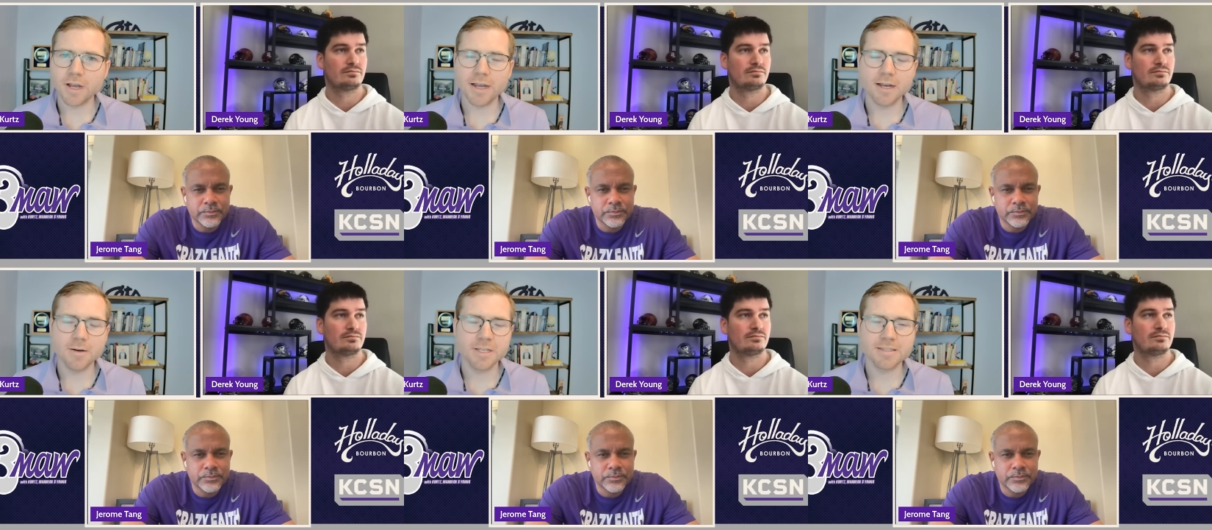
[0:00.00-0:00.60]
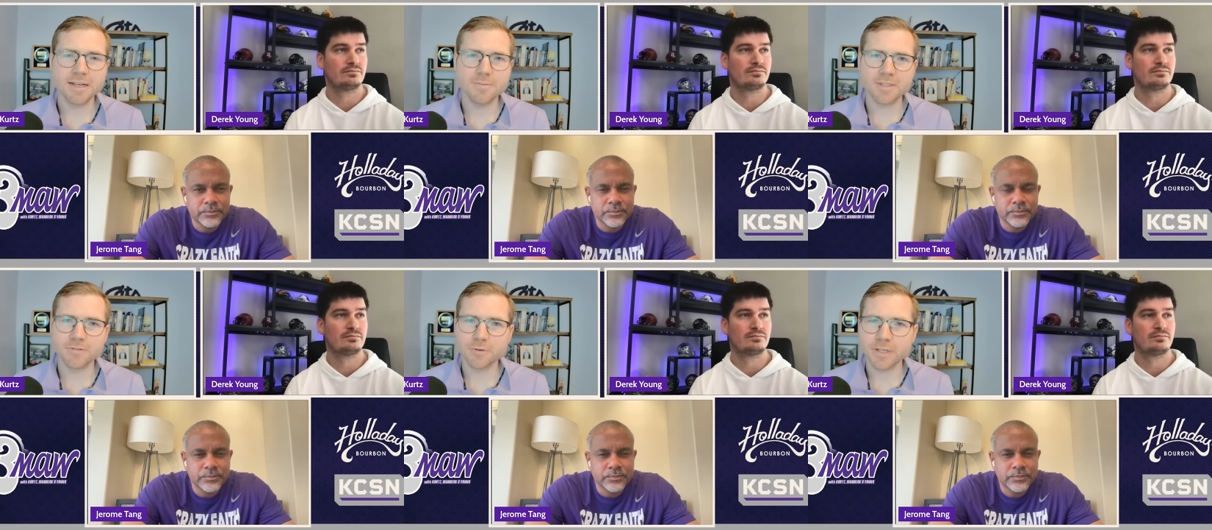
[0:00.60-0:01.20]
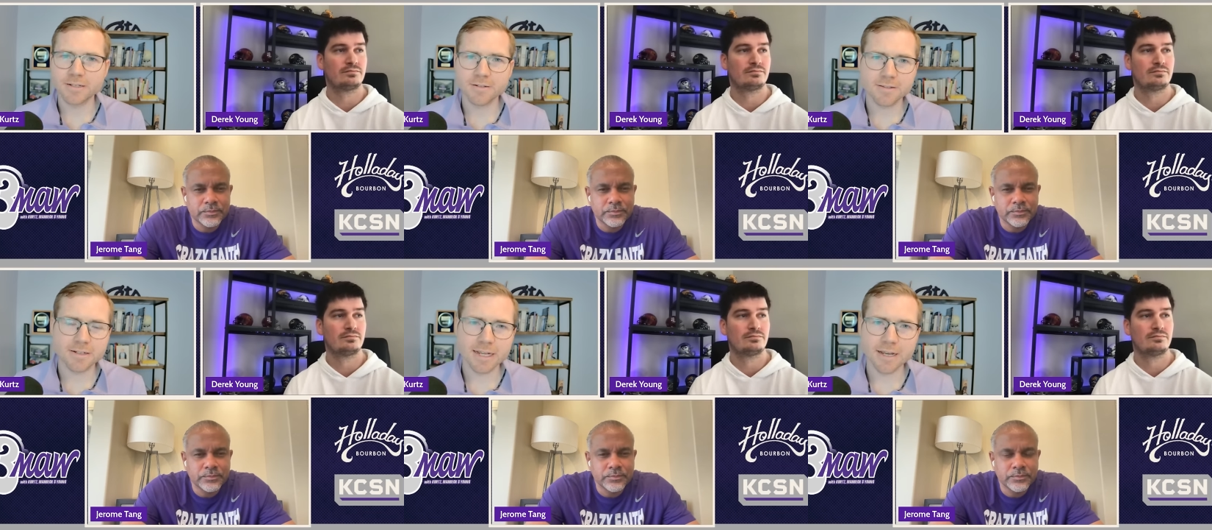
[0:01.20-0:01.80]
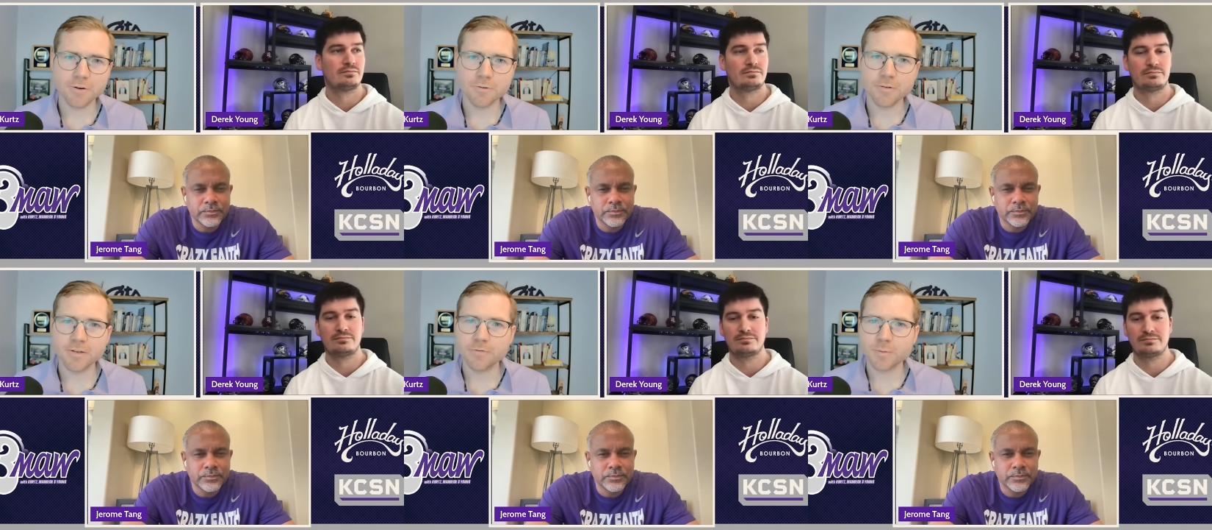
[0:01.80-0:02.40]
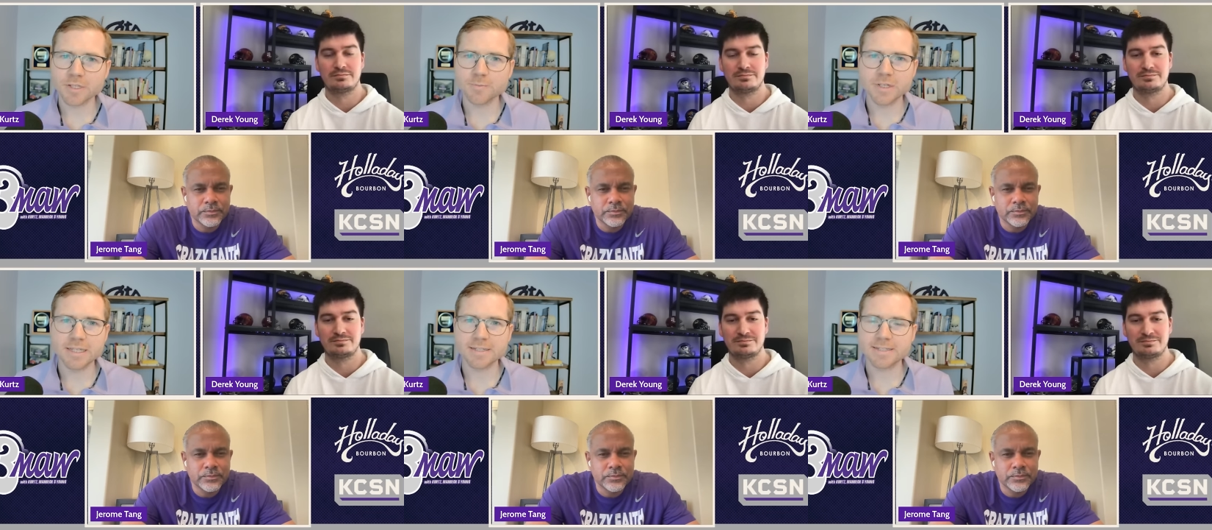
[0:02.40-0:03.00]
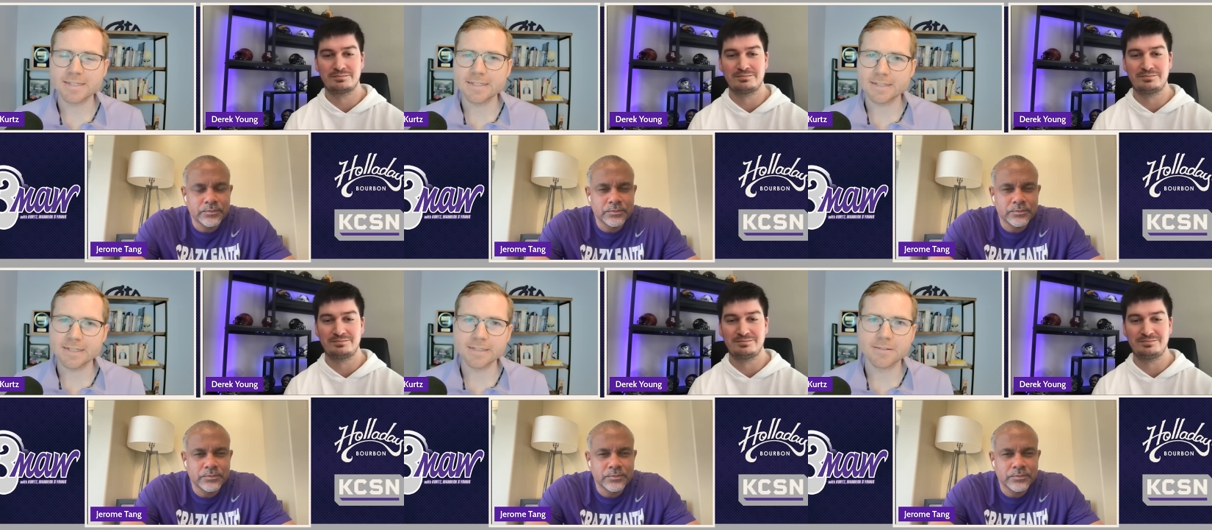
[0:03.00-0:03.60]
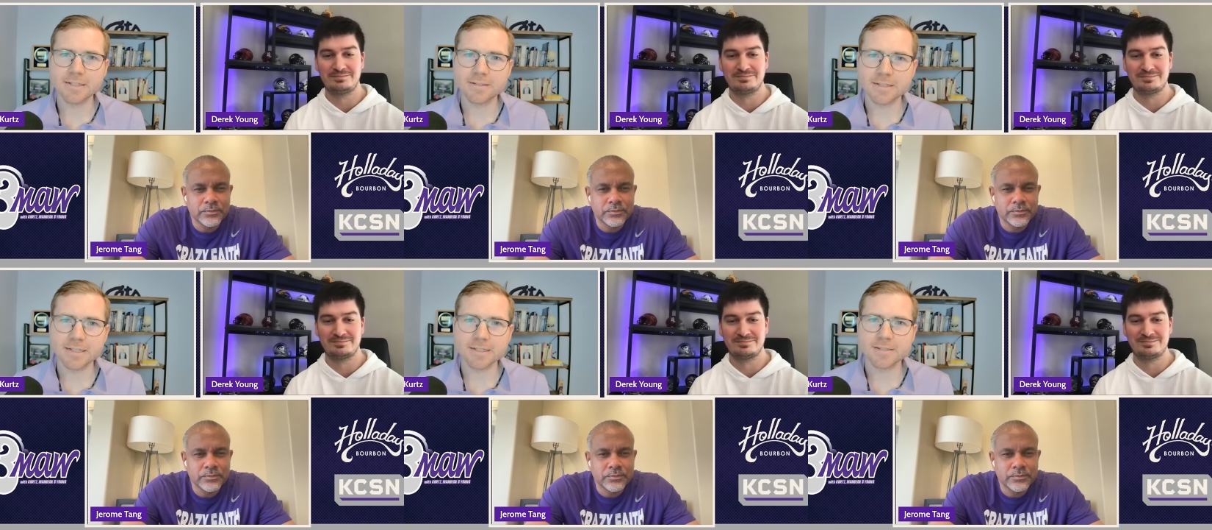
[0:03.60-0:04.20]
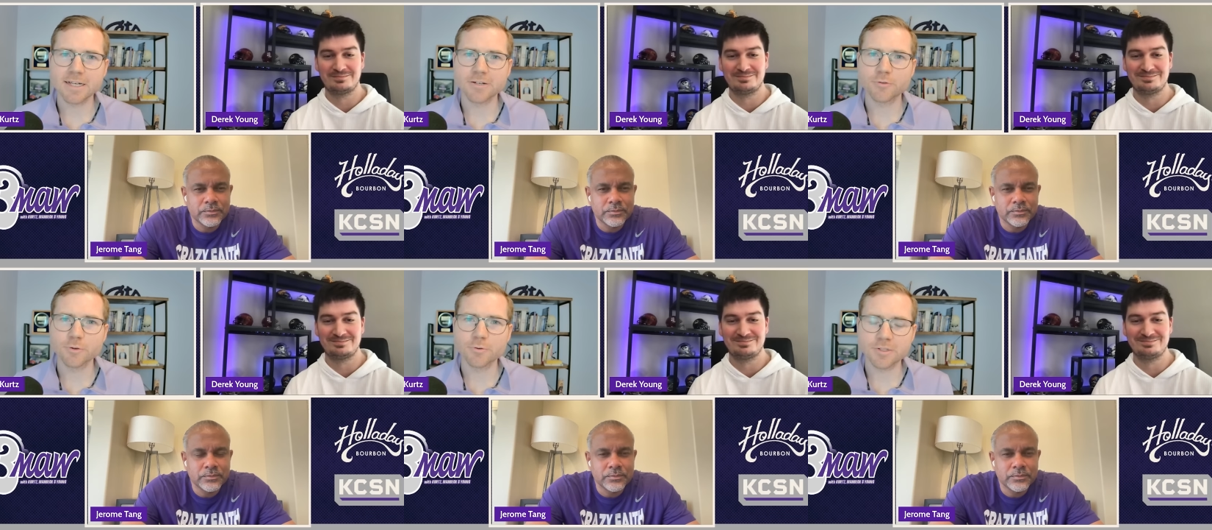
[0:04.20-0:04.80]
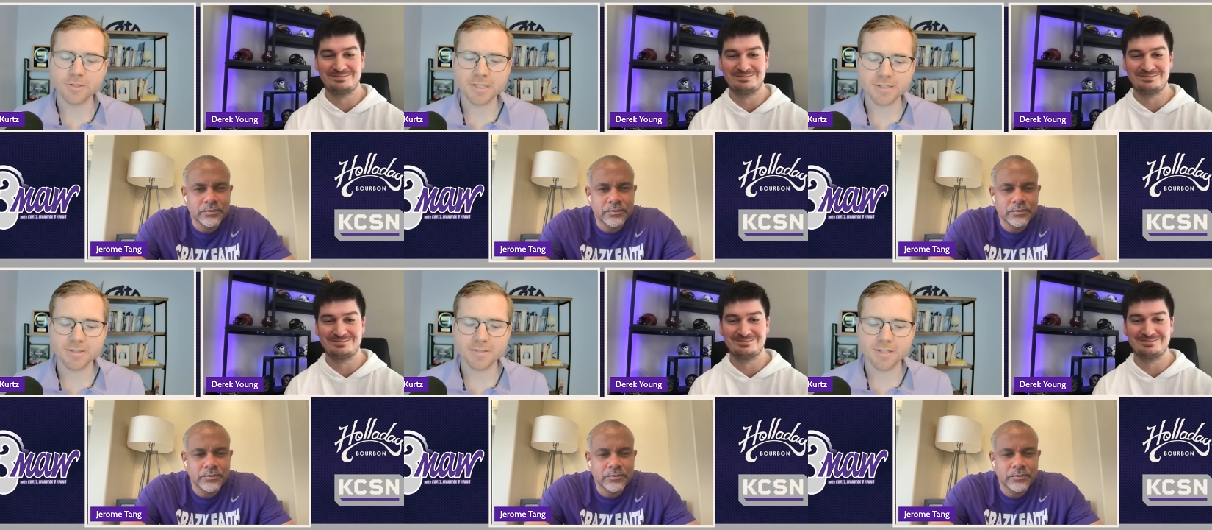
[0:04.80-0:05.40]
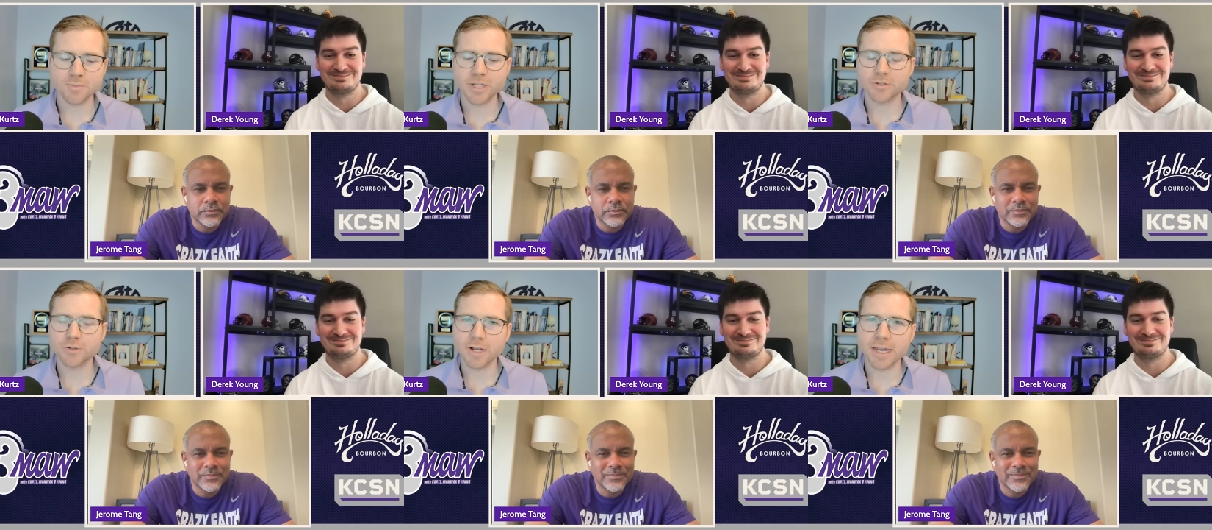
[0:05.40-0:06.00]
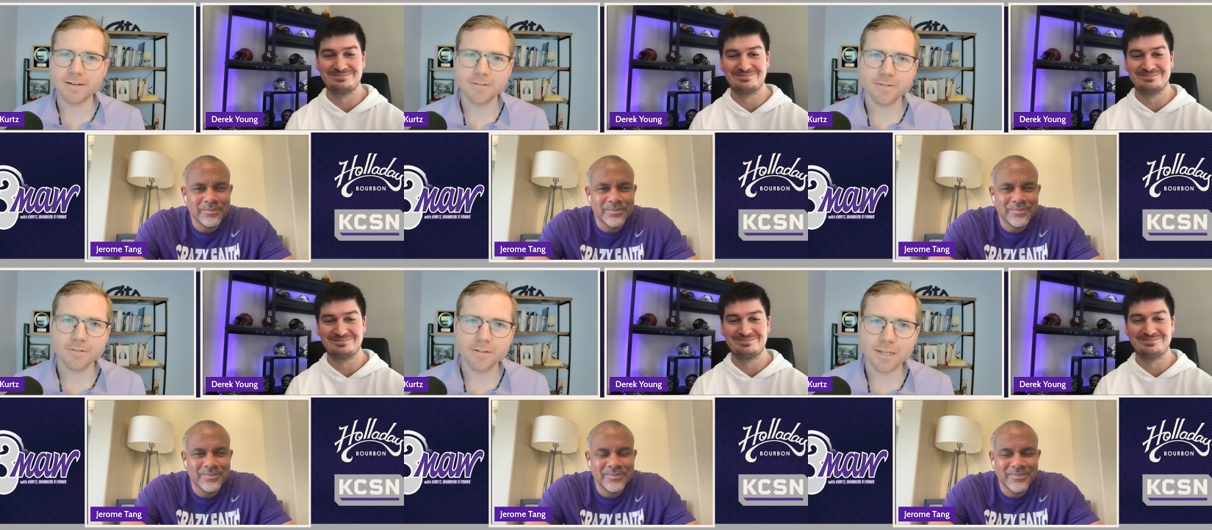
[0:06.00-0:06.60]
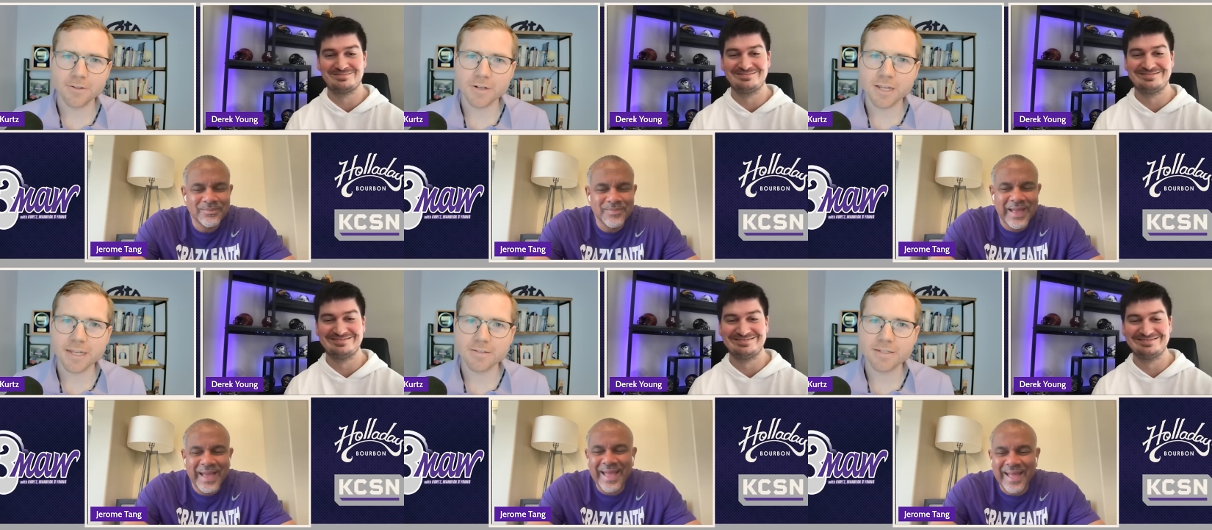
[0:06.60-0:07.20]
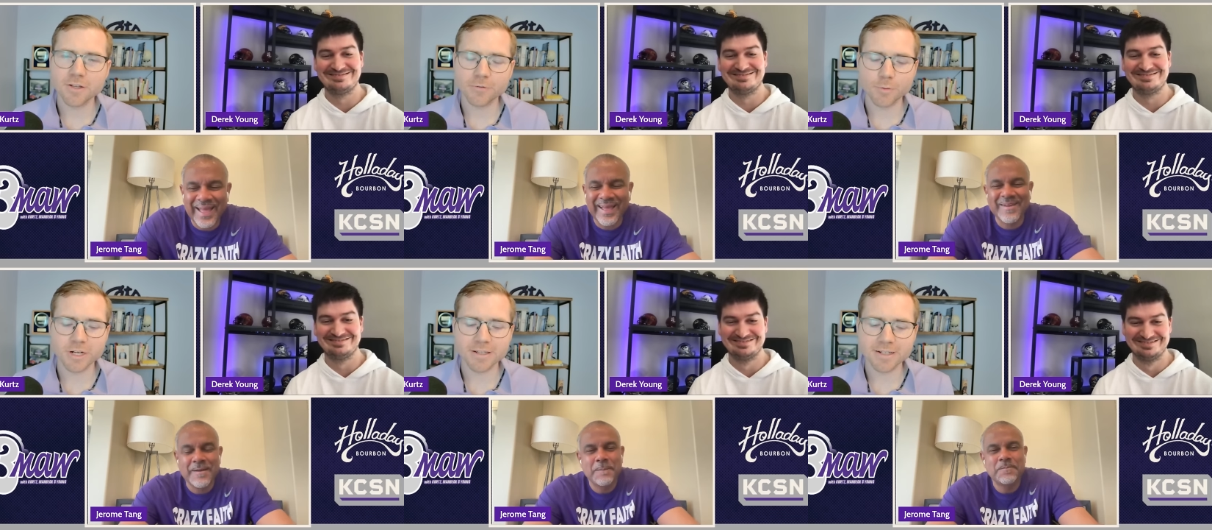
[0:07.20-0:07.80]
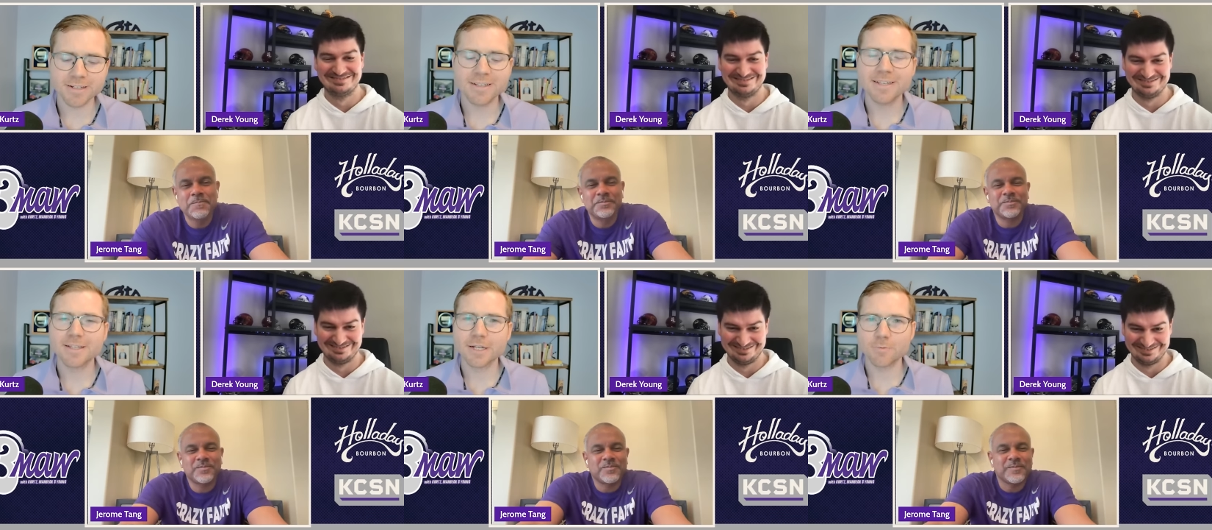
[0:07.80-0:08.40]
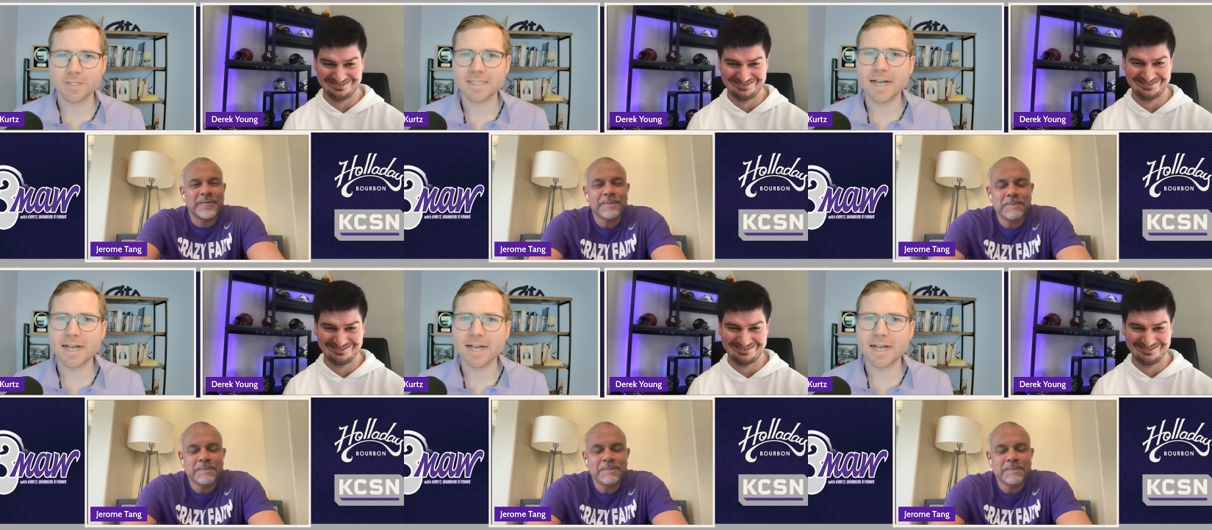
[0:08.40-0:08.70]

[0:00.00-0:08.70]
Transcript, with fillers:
Speaker 1: How, how, many times have you eaten at the now infamous Mi Casita that uh, Scott Drew took his, his picture at the other day to tell everybody that, that he was